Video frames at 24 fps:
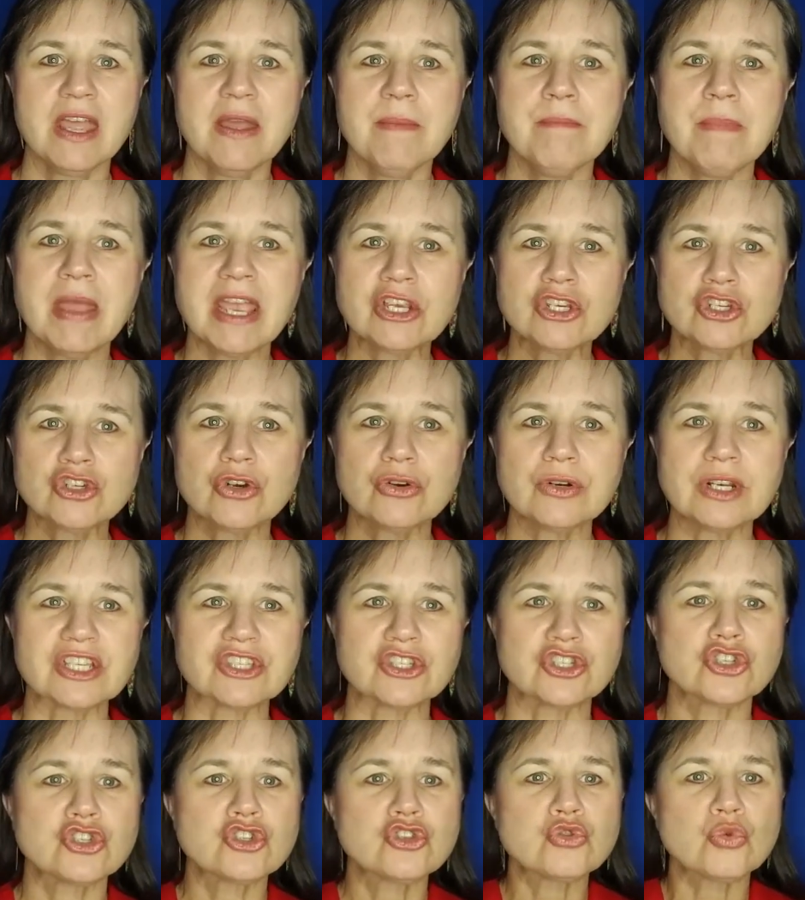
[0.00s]
Make sure to
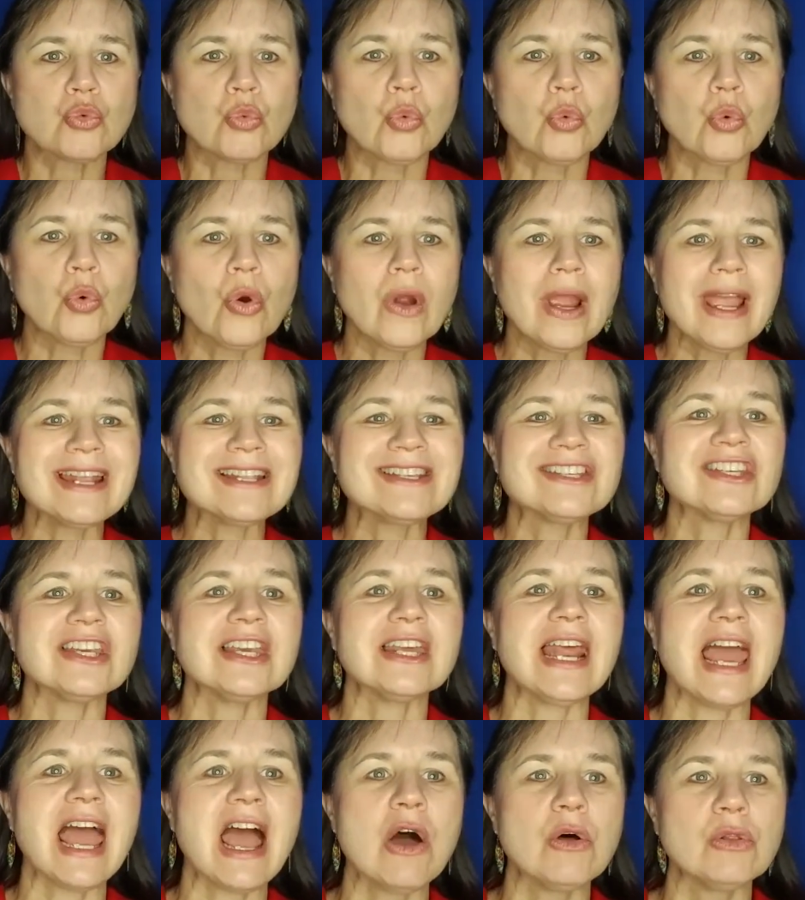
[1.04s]
stretch it
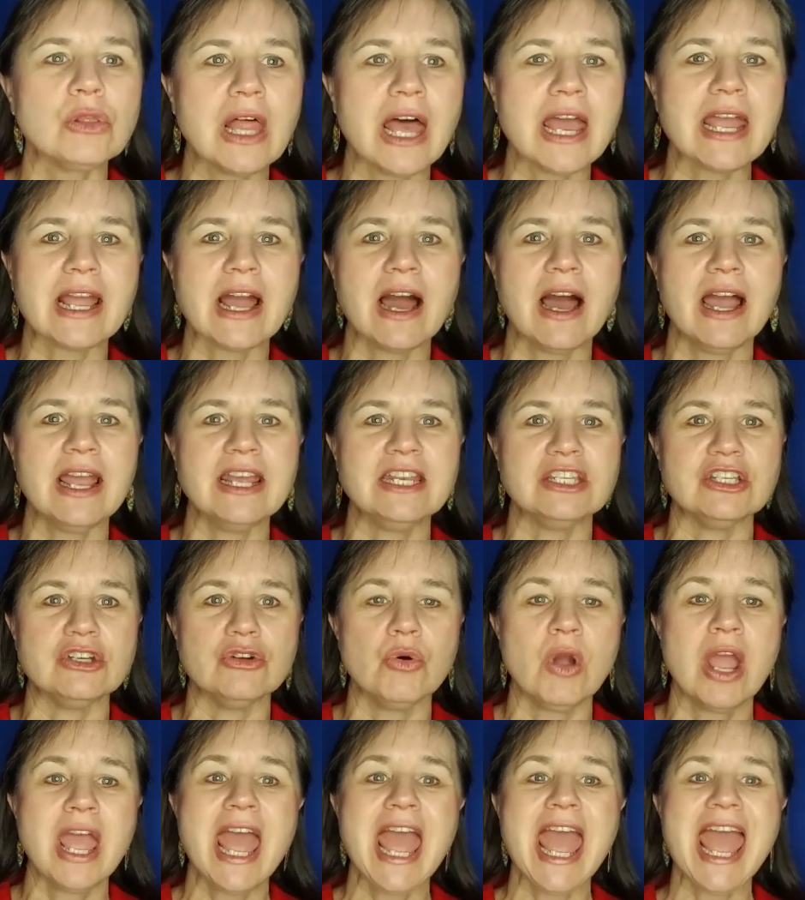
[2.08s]
out like I
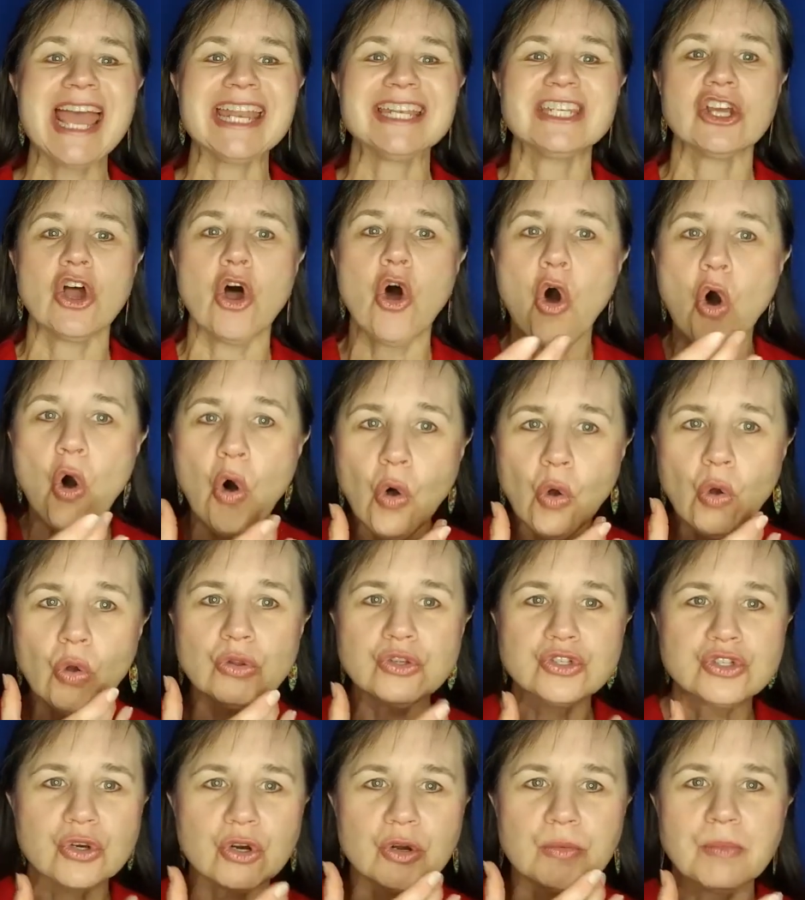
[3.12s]
do and to
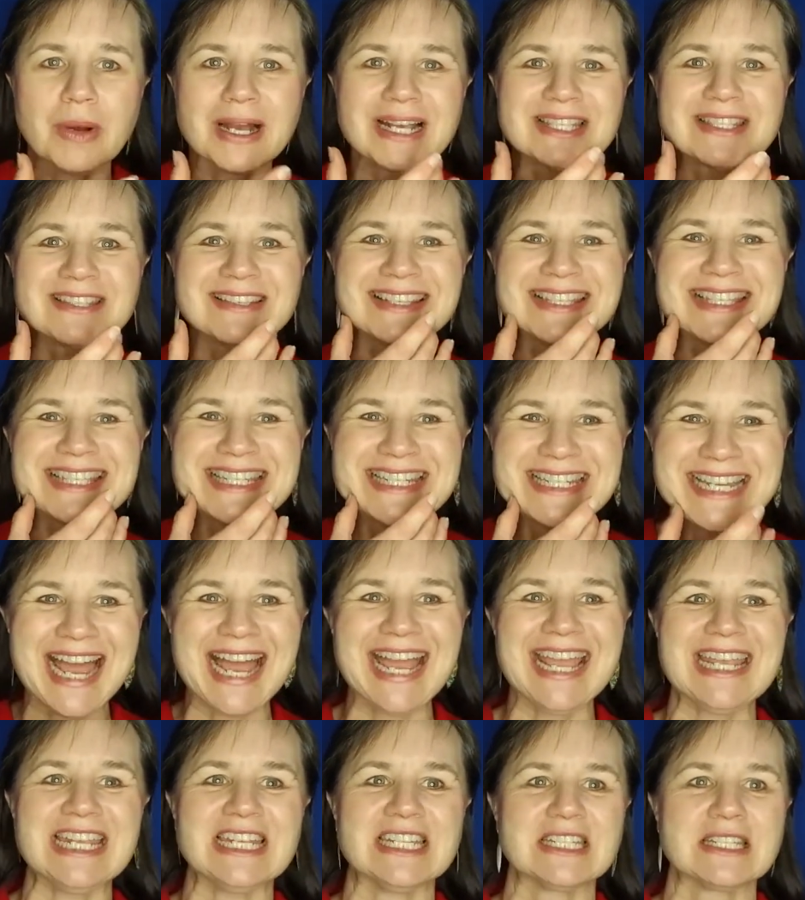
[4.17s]
hold your muscles
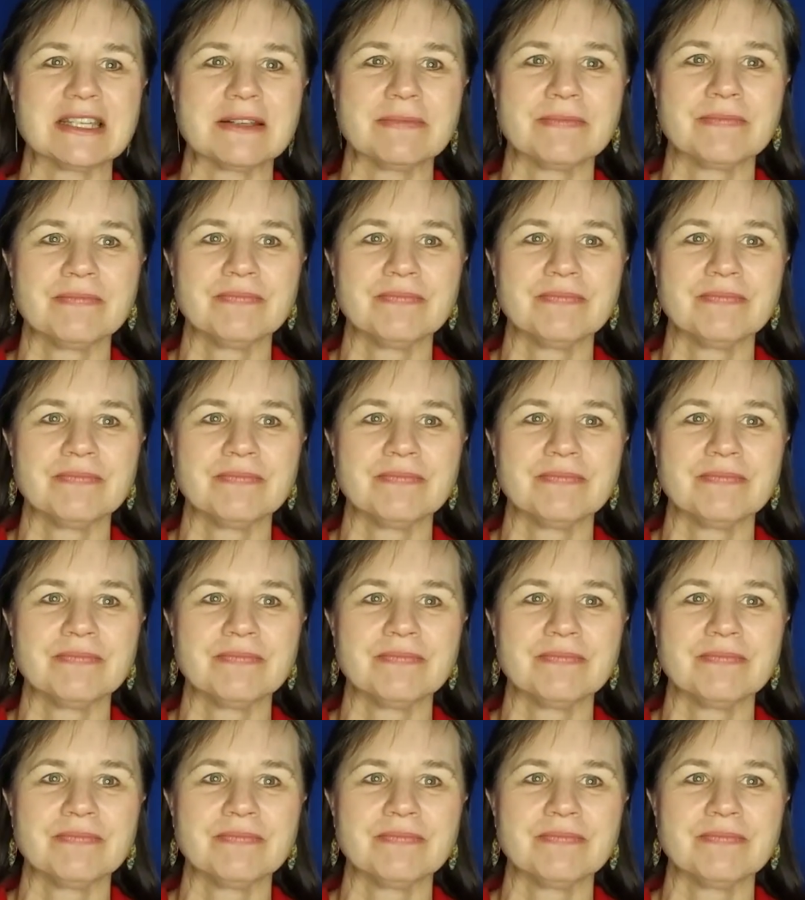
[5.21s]
tight.